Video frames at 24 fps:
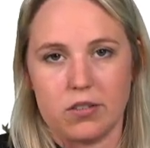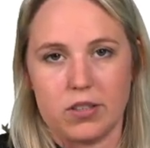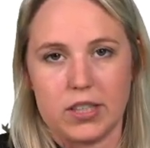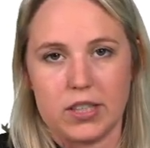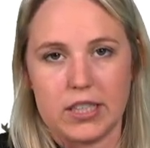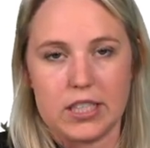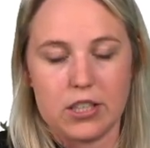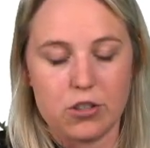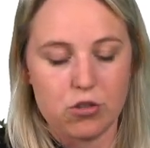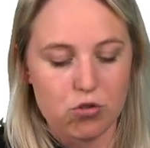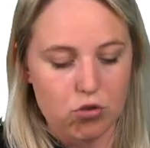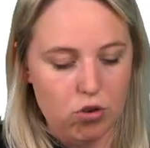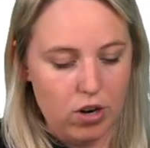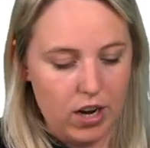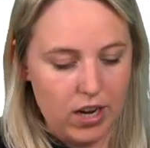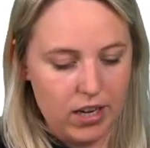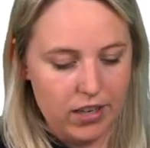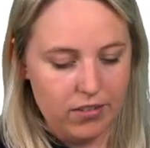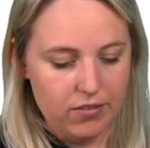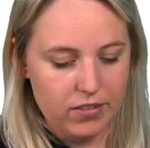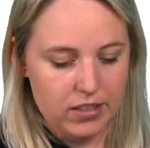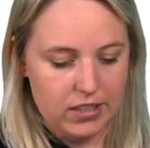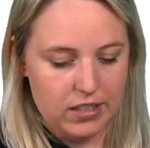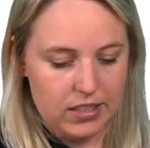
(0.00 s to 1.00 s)

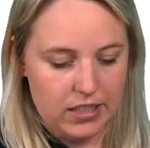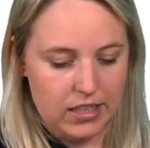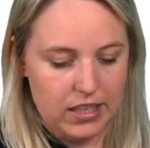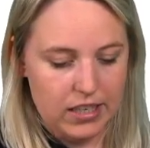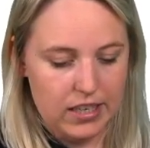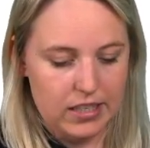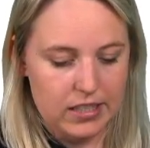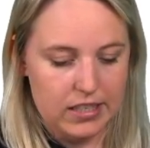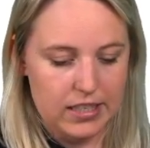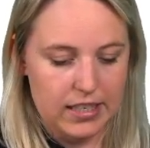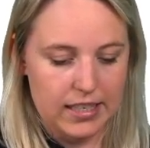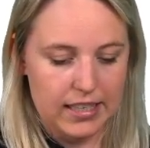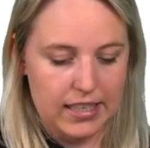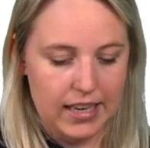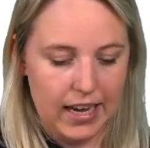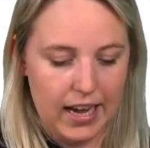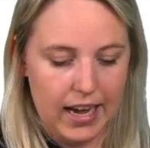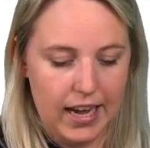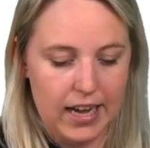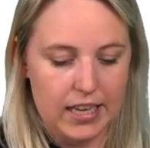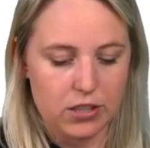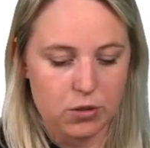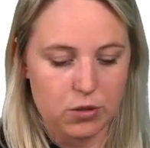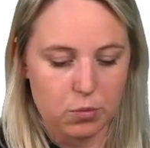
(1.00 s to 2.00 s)
driver says he
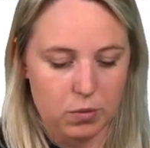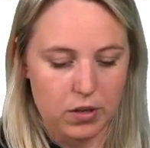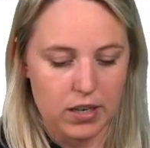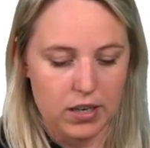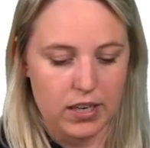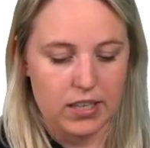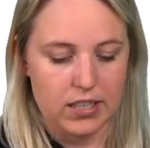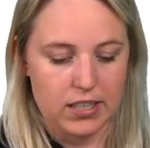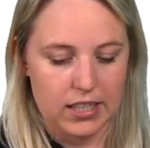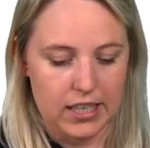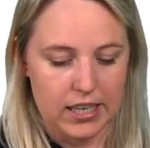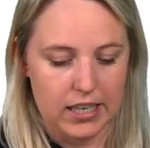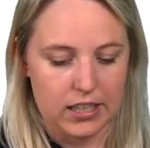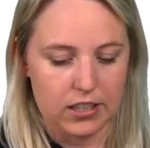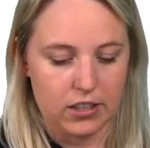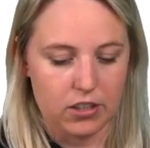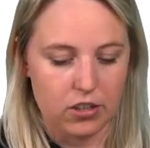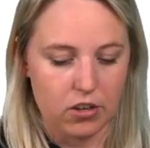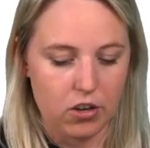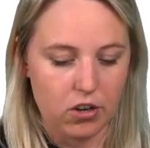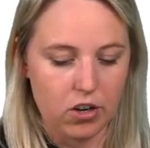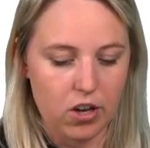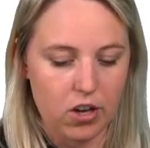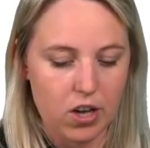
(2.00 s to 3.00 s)
can't wait any
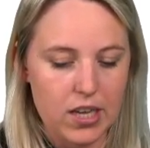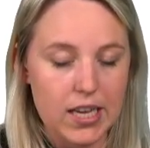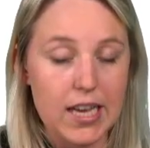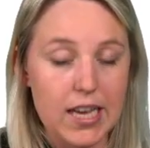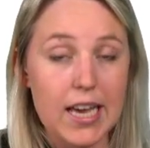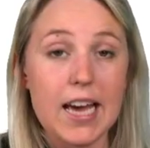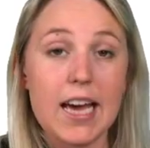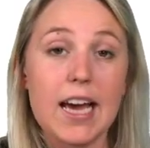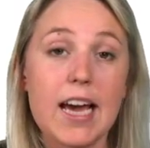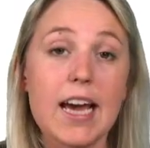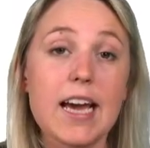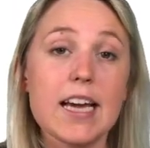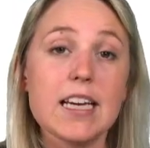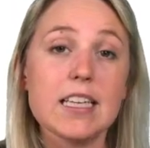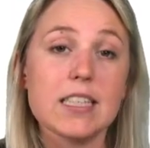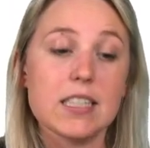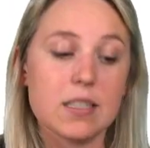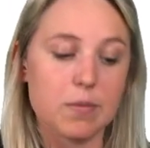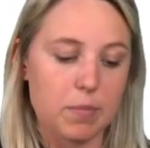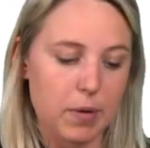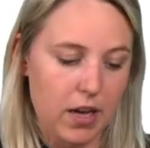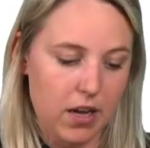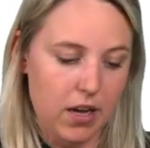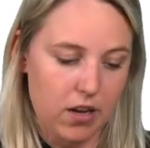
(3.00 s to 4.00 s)
longer. He's
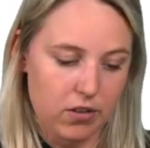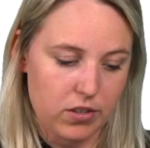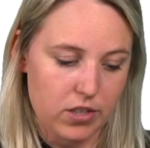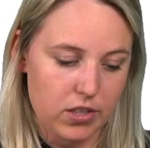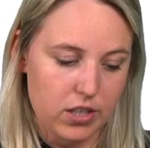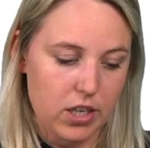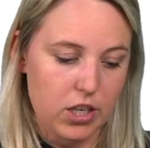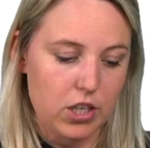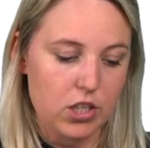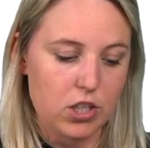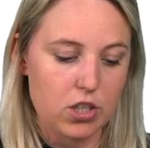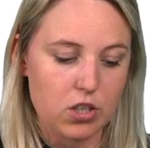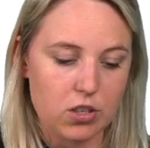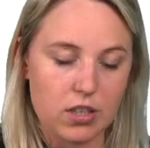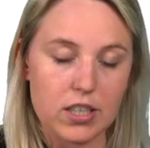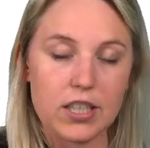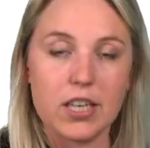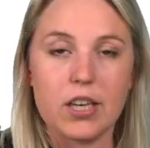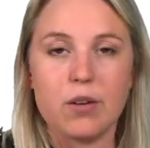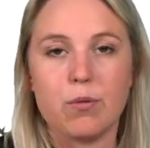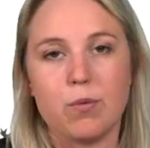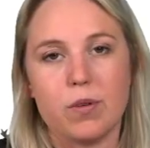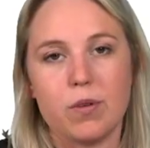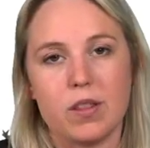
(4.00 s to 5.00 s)
about to
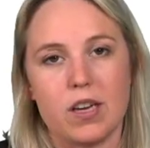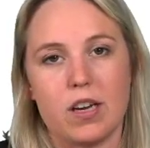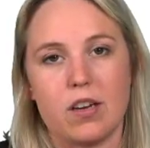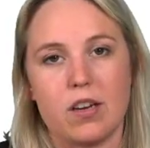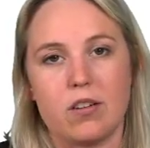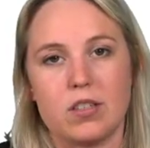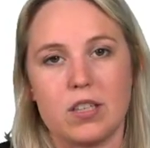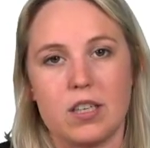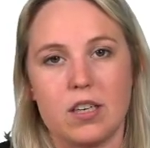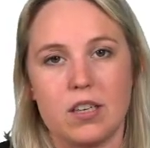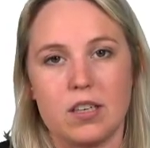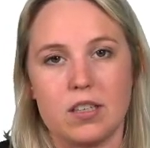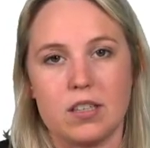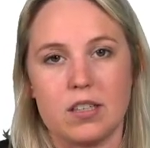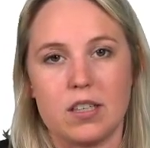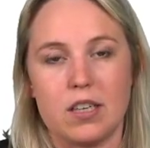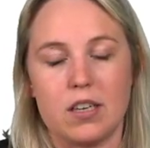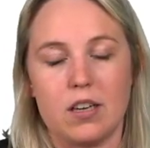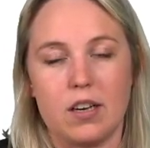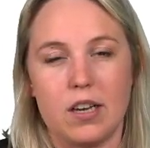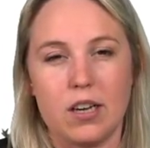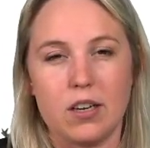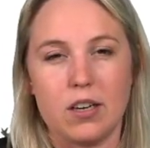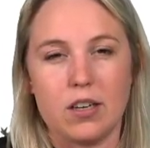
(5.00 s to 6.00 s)
leave without us.
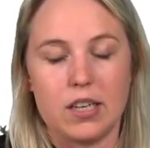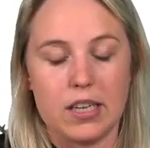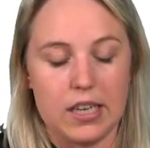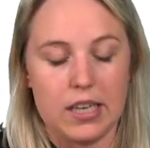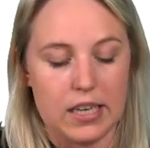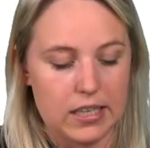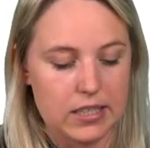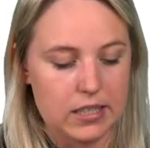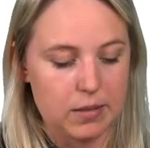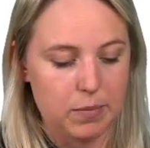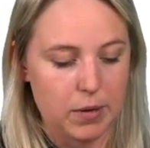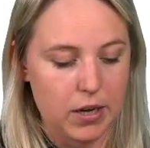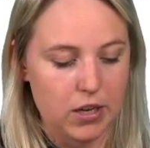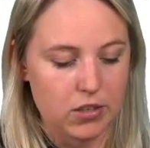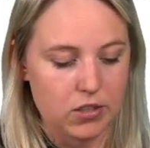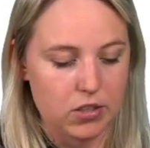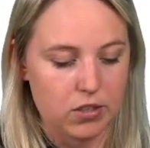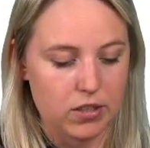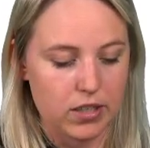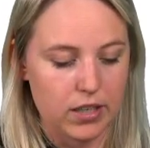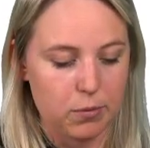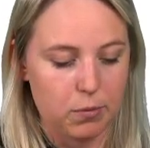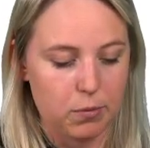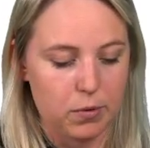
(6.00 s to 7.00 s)
He's about to
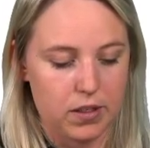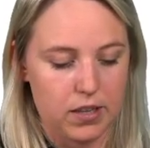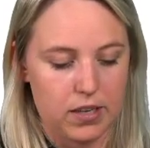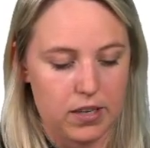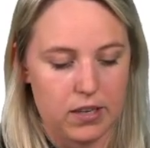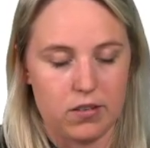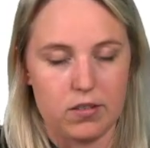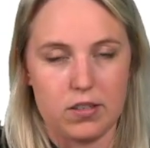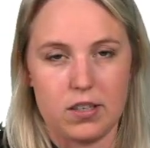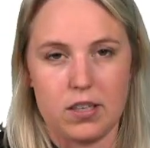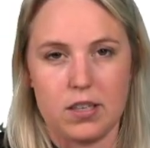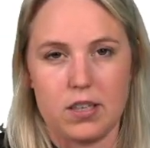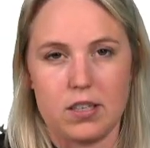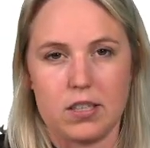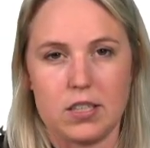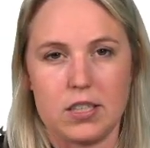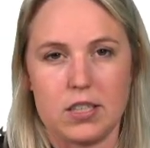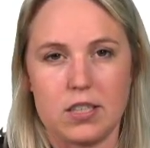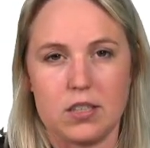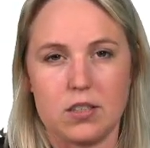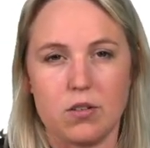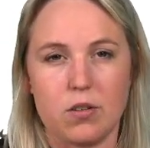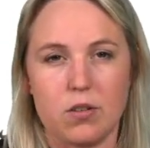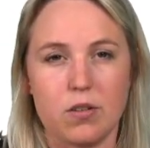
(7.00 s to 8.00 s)
leave without us.
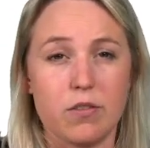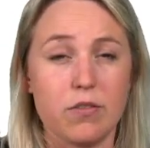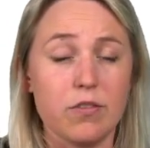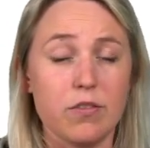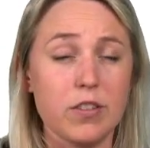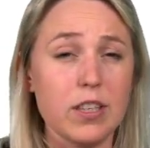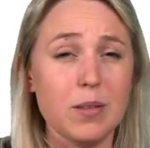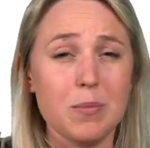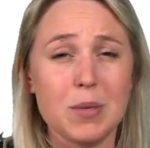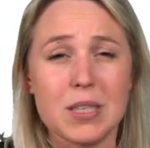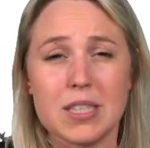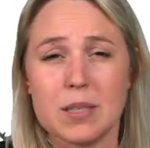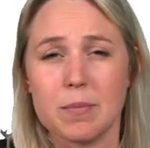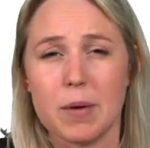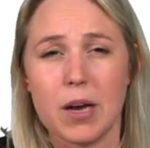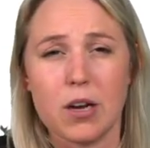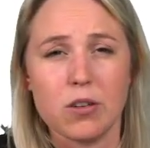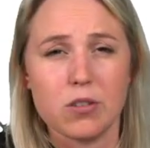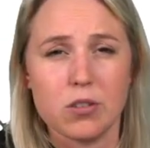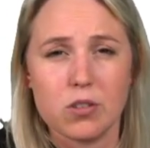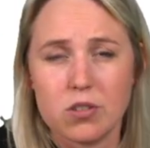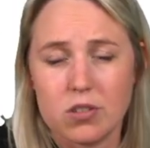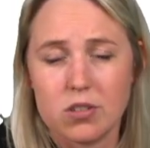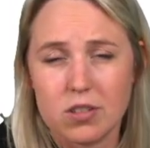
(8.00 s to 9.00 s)
So the film is
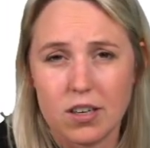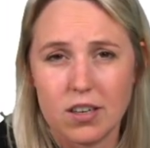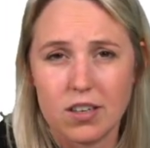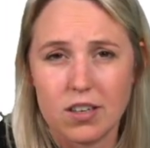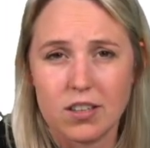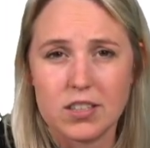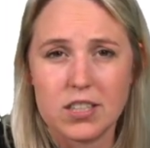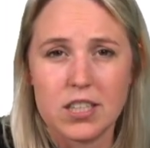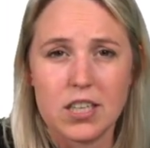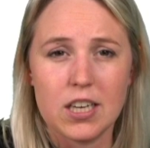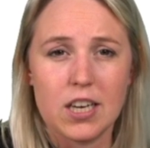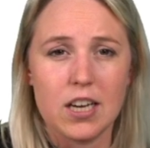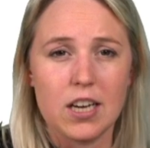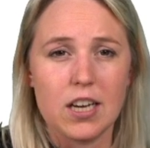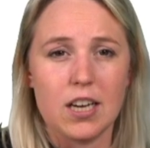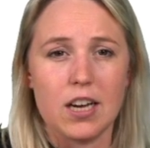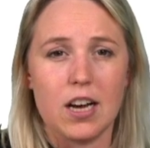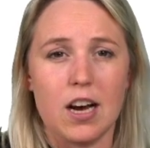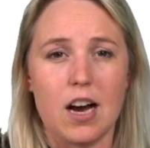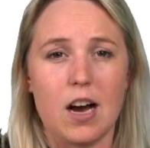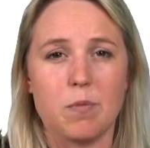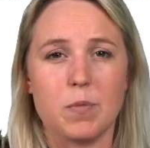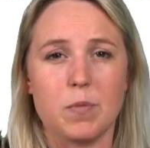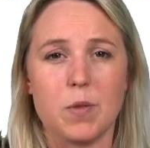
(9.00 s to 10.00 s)
about to start.
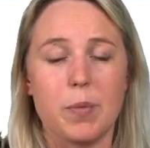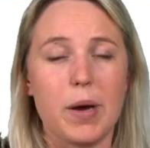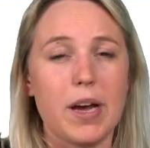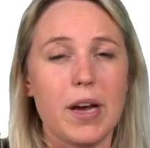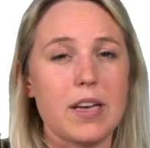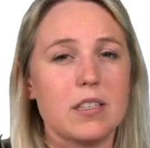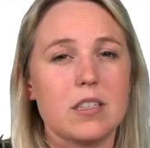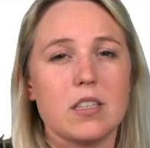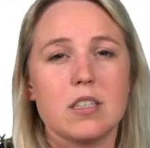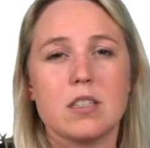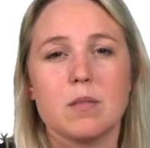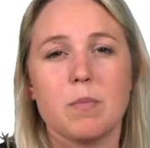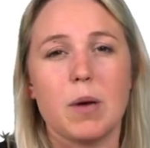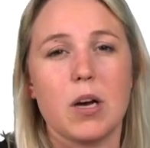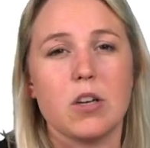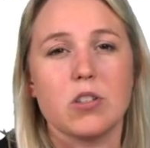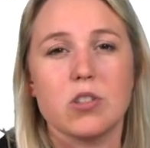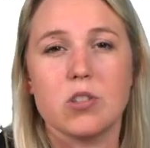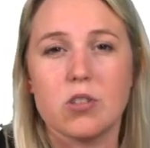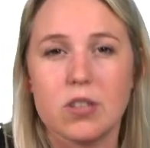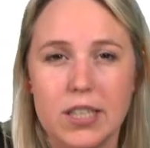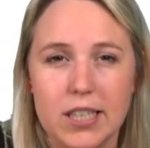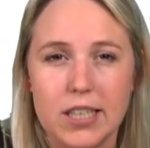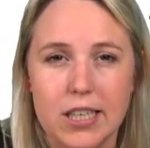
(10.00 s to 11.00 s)
The bus is about
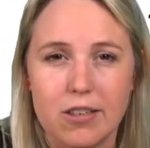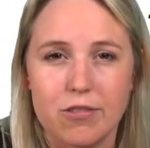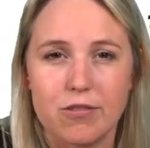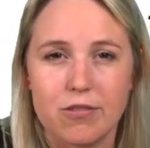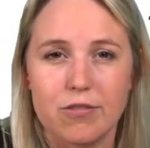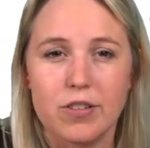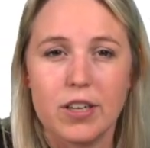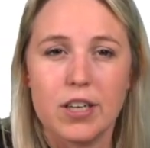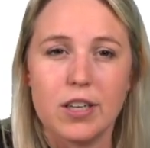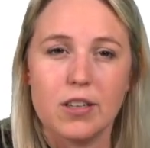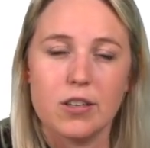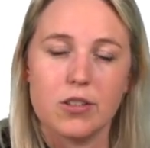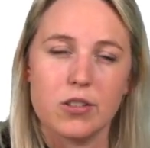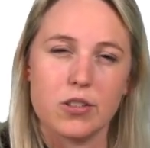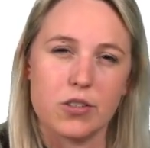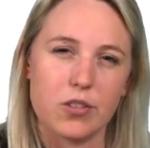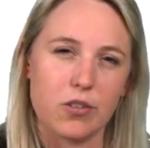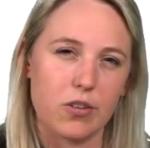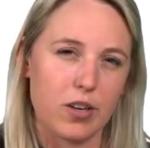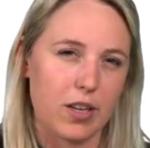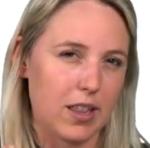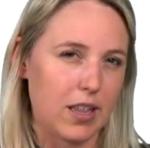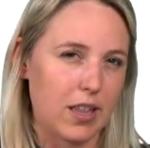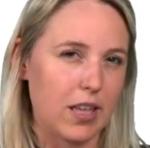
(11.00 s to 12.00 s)
to leave. So
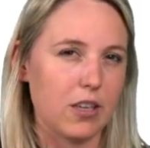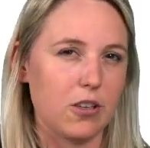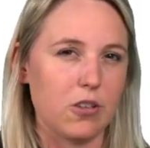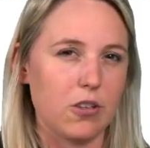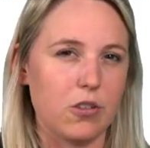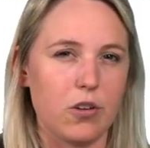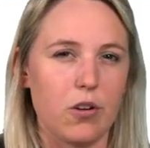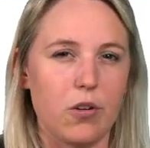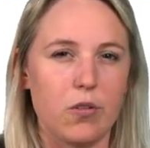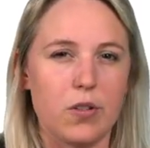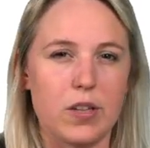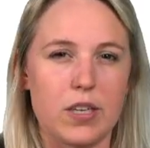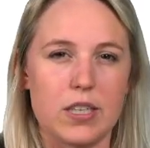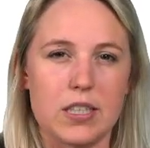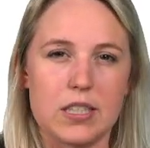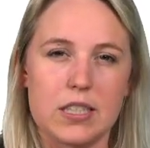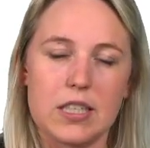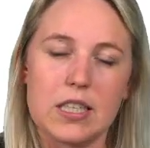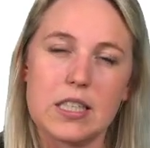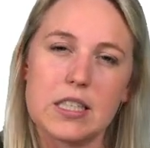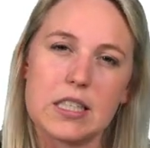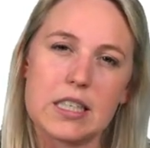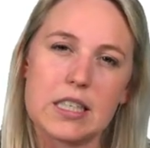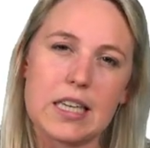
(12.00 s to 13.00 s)
I think you know this.
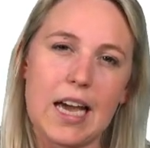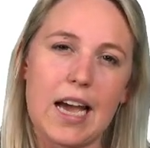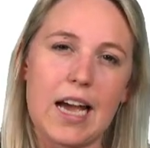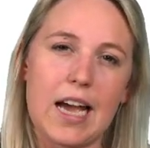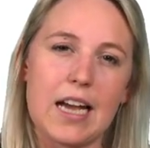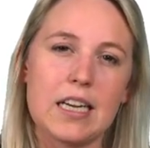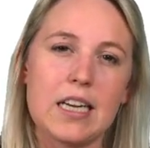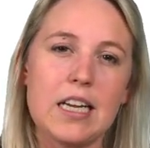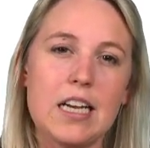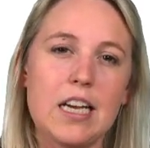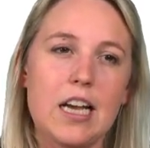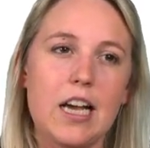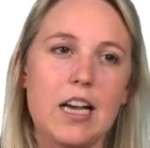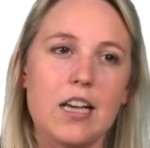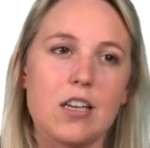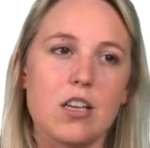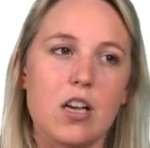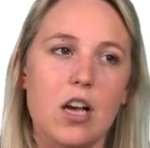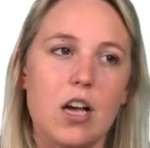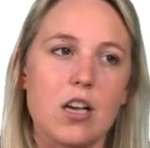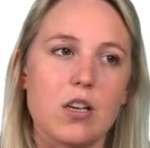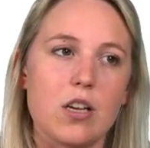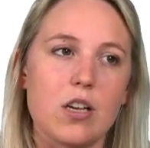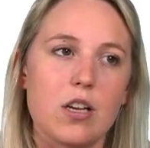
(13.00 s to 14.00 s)
It's again
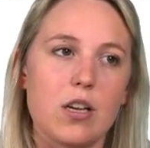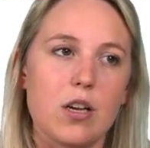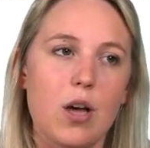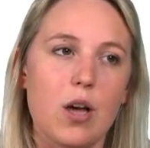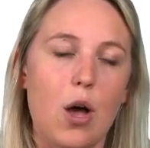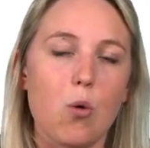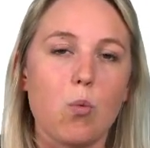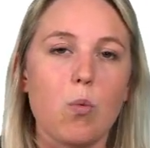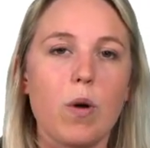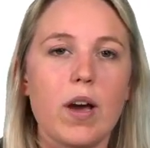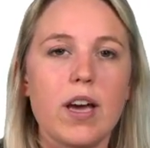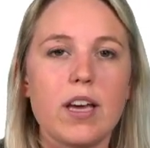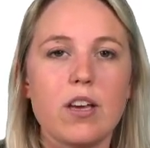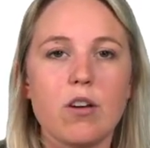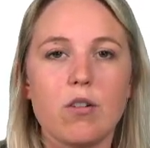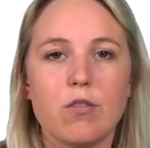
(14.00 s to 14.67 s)
a way of